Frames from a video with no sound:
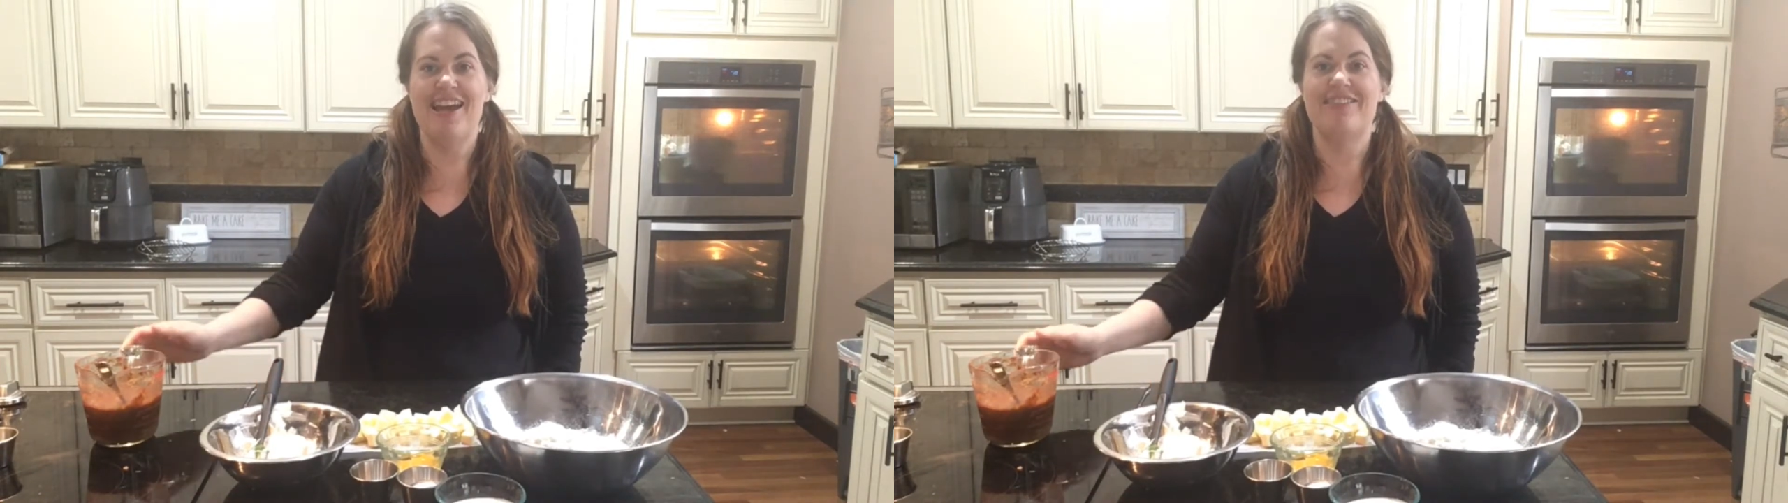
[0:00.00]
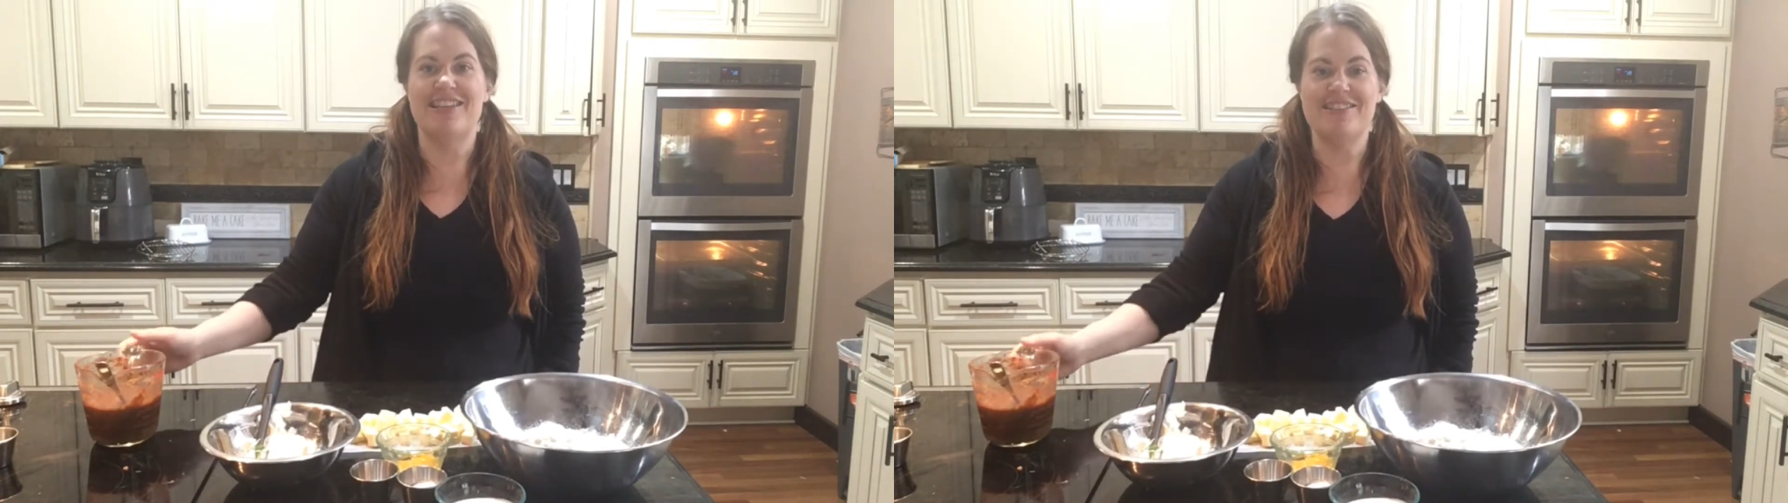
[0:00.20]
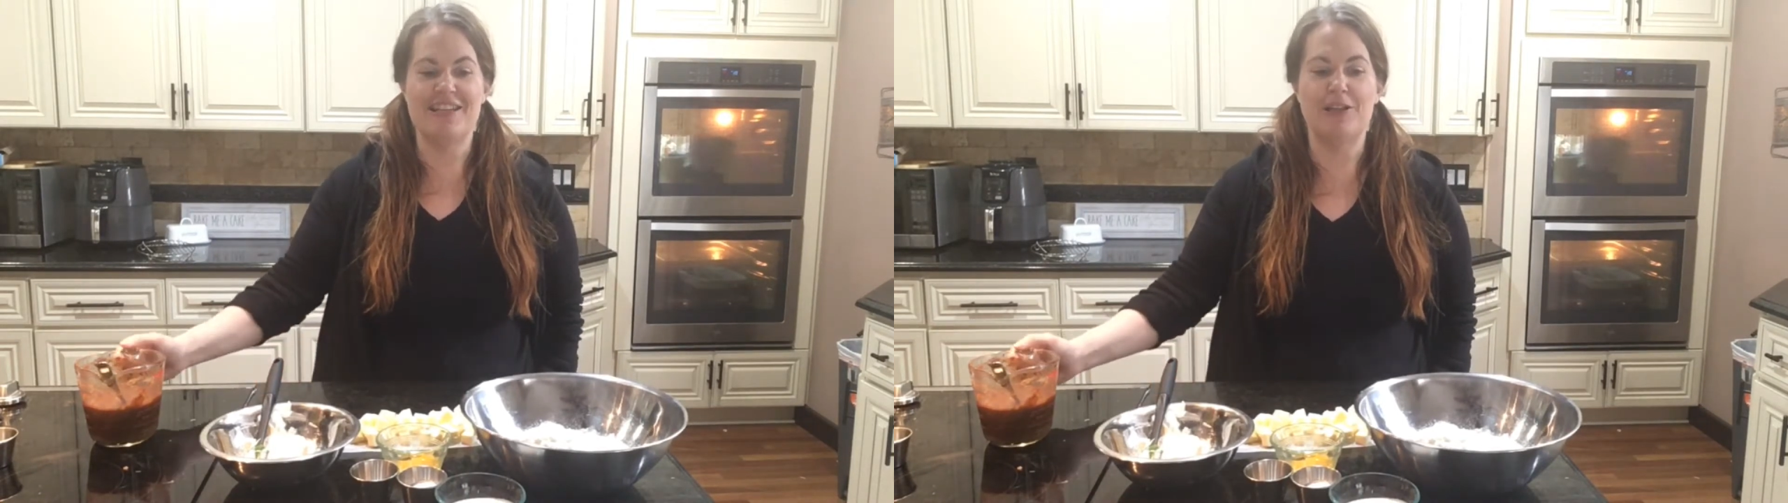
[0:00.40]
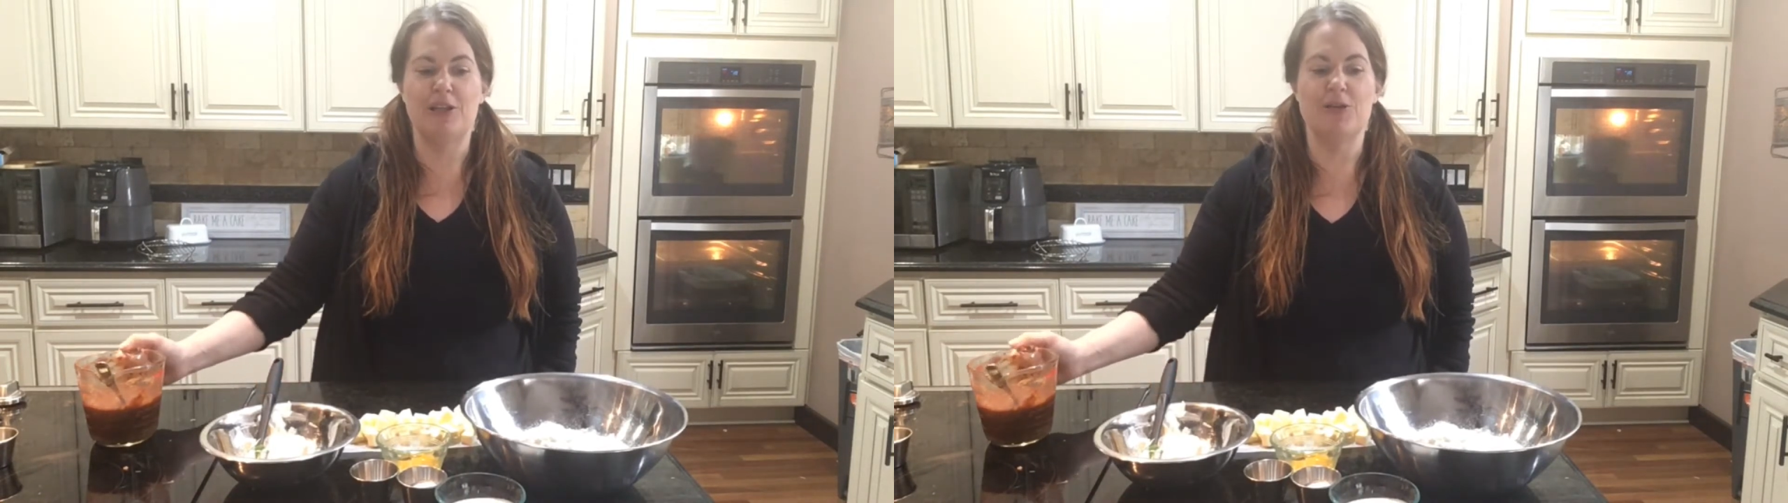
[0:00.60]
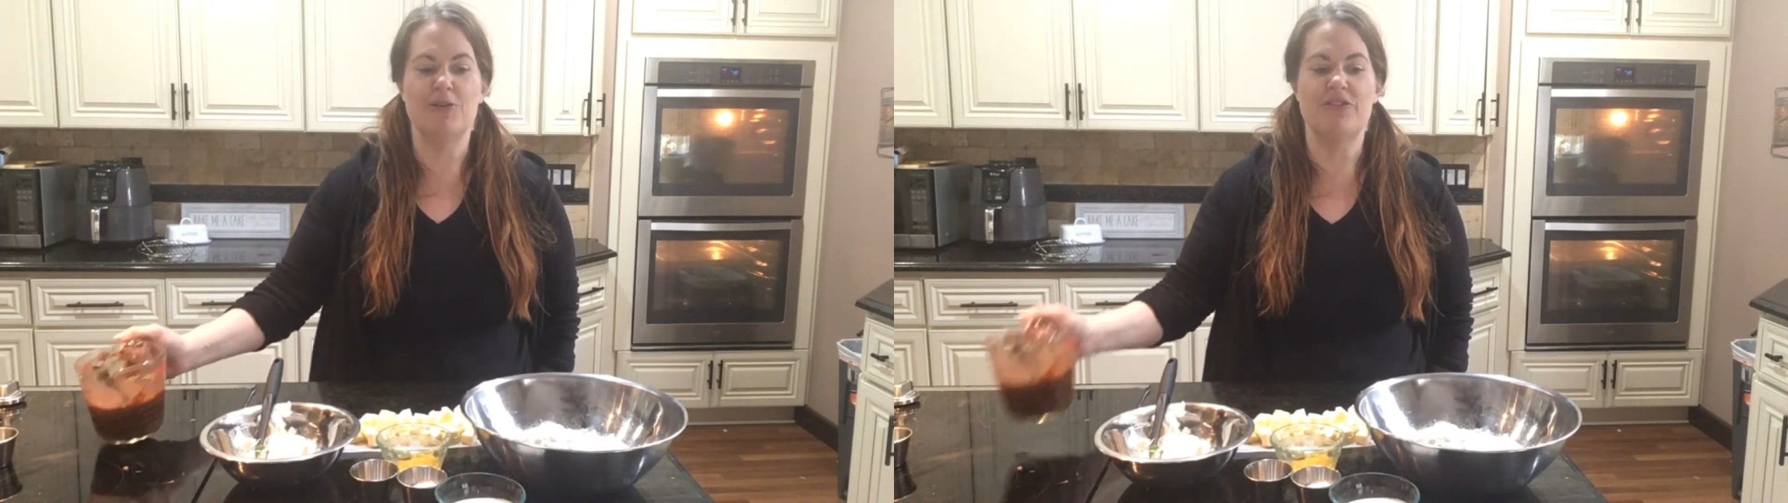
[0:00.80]
This
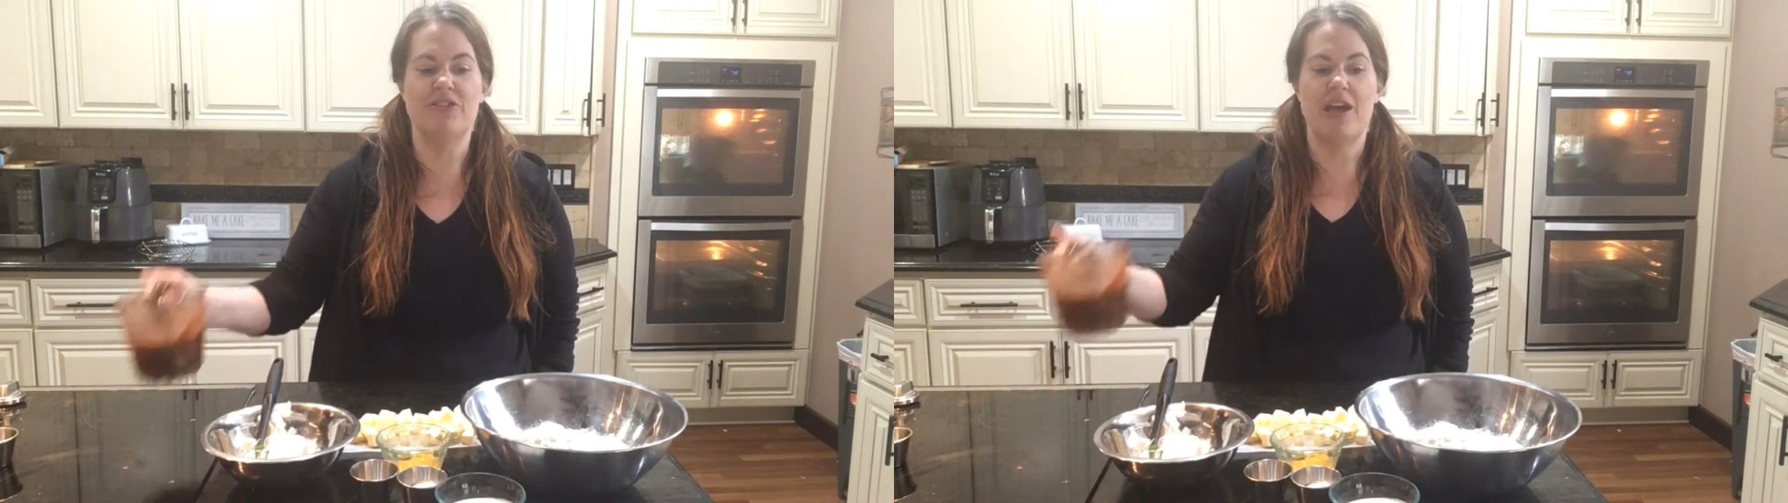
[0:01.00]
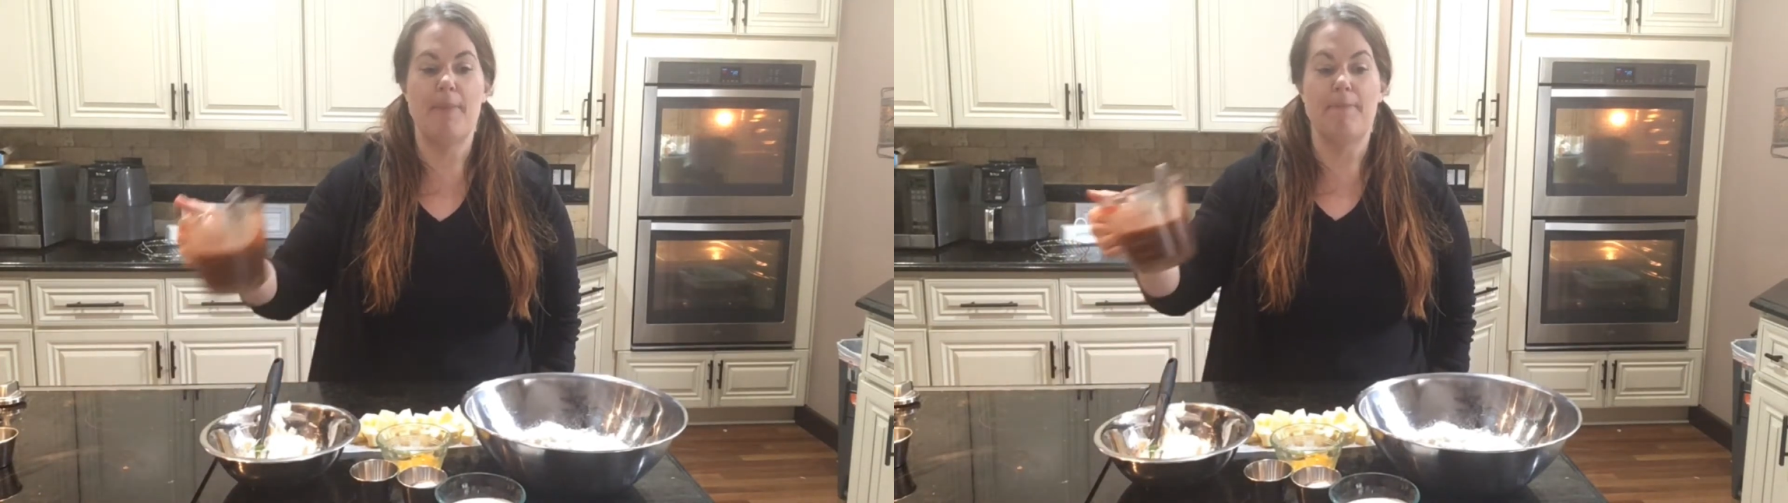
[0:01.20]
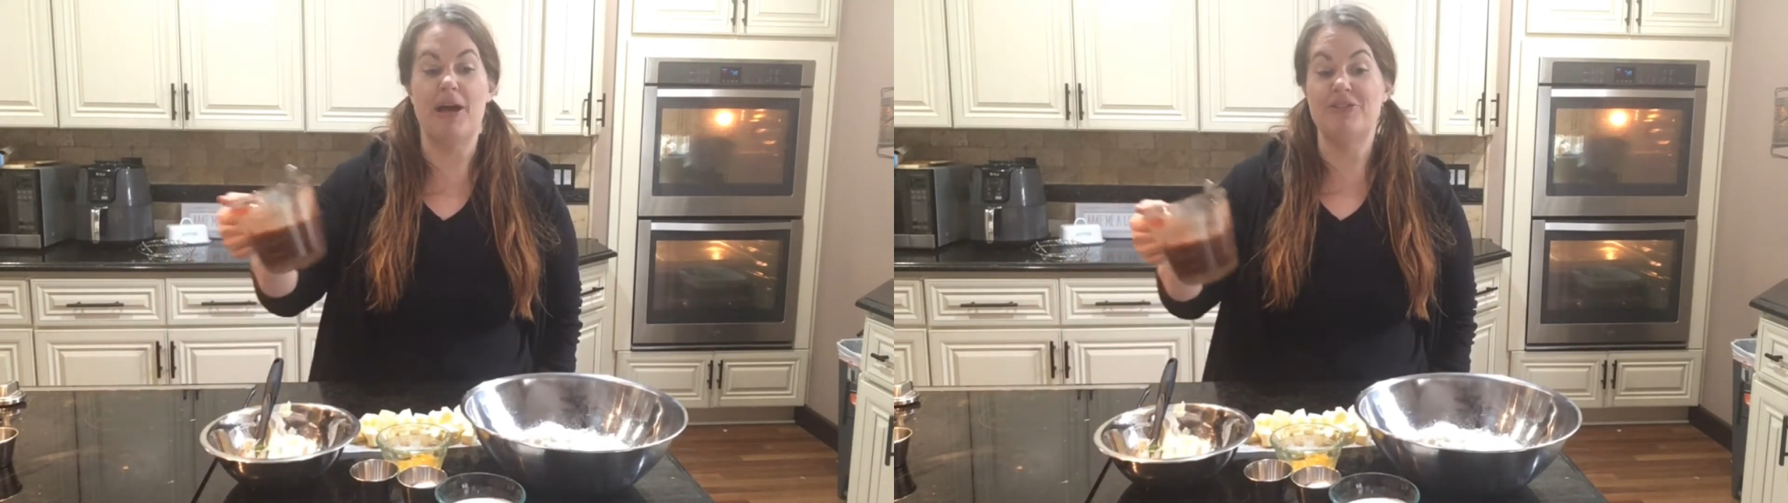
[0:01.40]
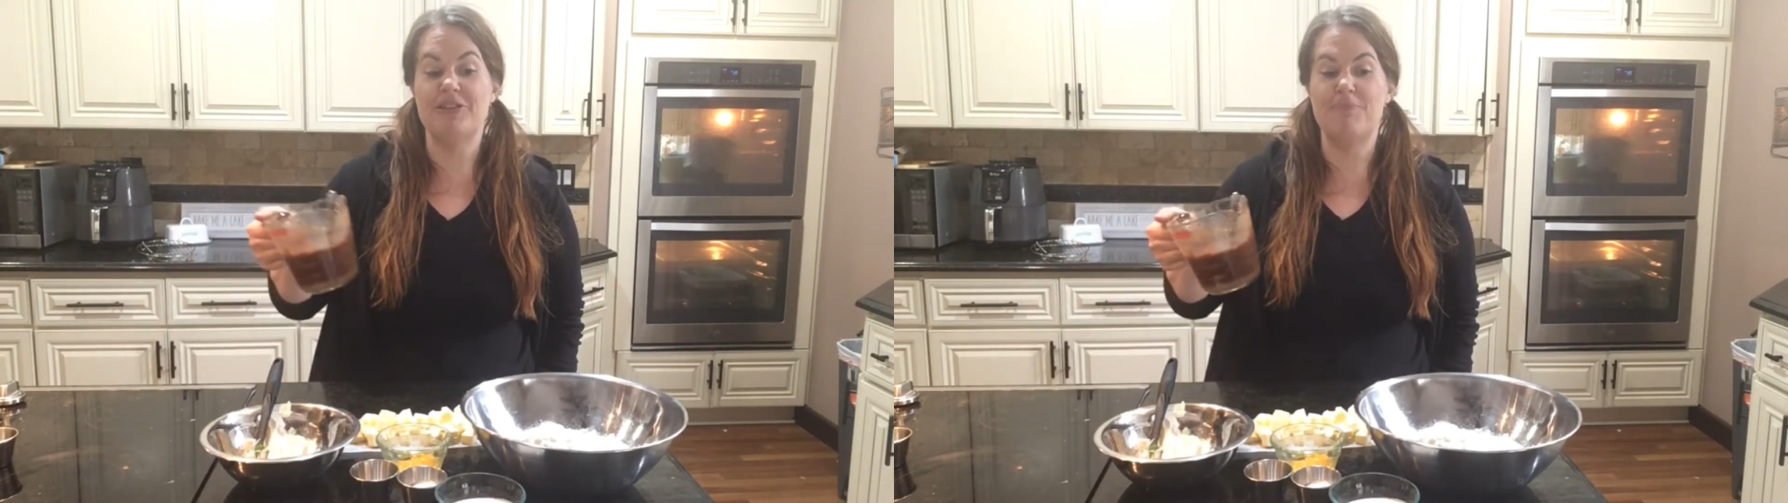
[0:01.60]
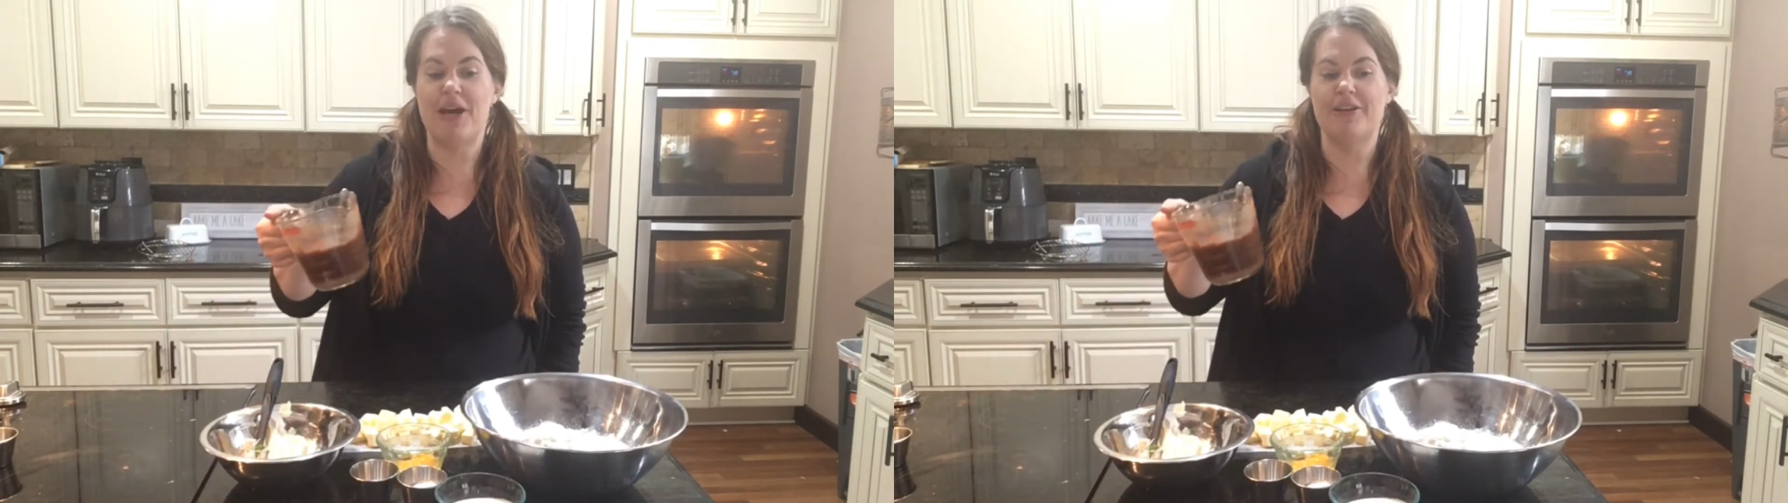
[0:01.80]
includes melted
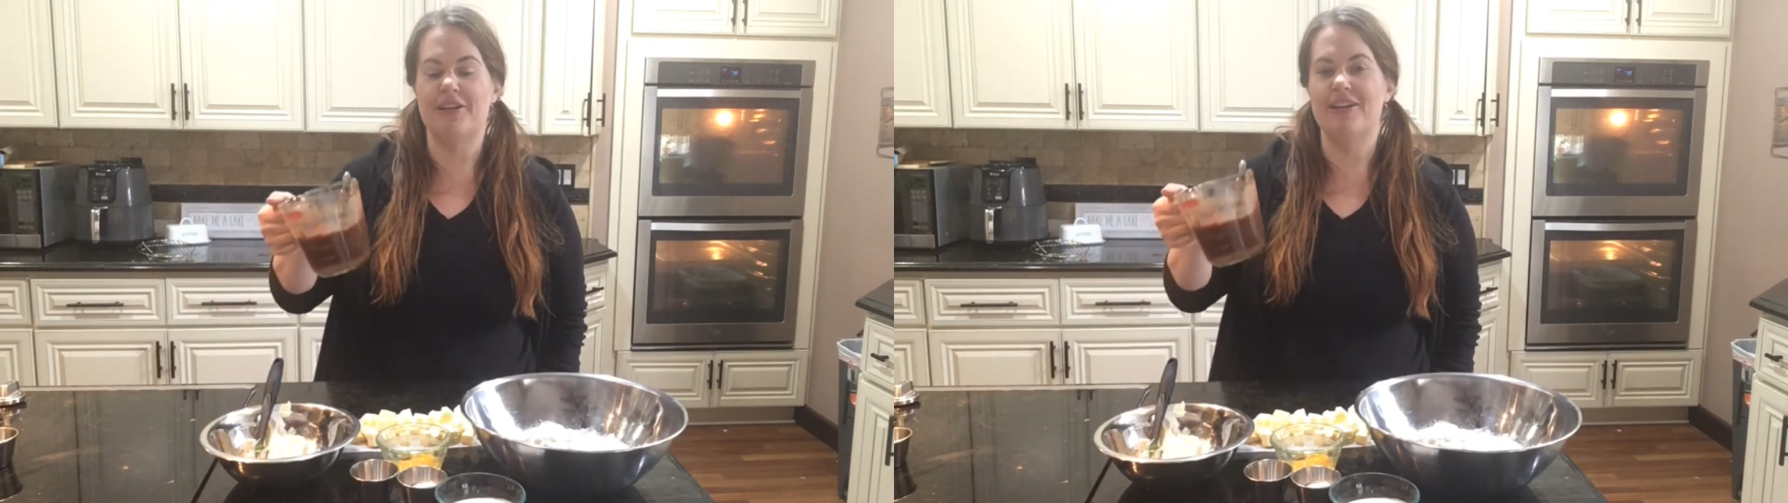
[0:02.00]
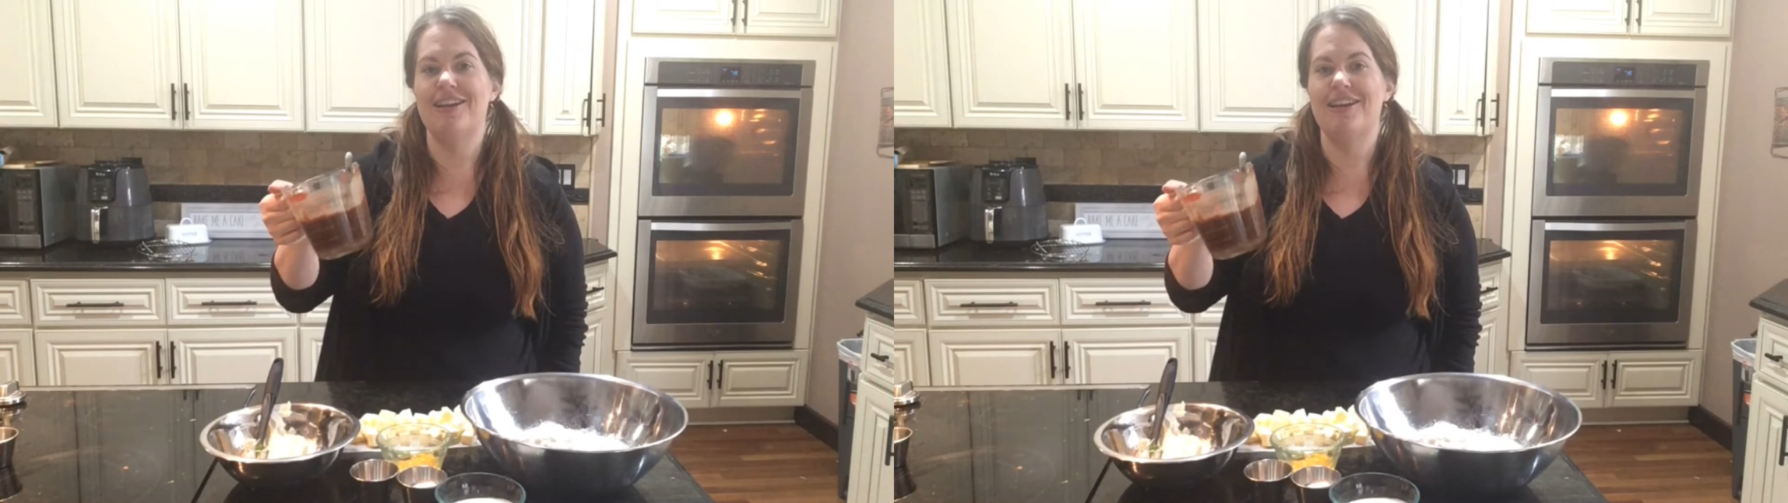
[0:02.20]
butter,